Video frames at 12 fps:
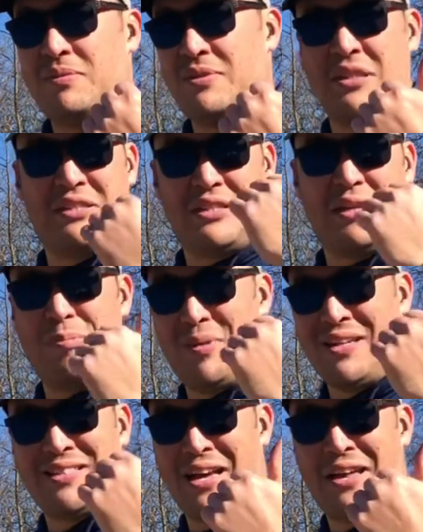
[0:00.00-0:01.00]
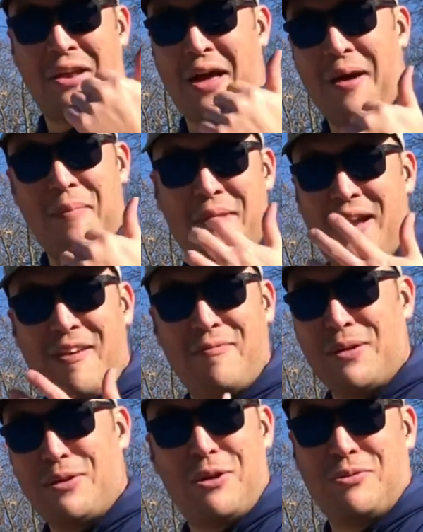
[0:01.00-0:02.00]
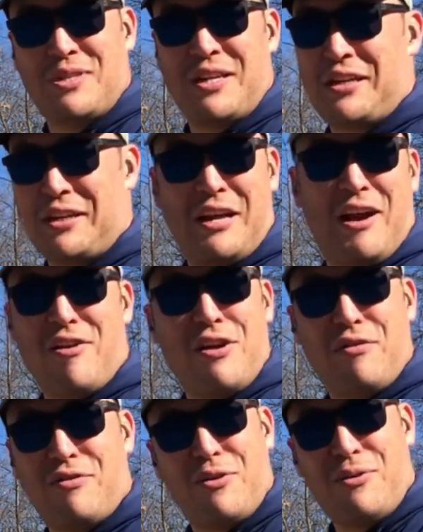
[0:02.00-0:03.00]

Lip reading: CZ P10M that I've been using and carrying for a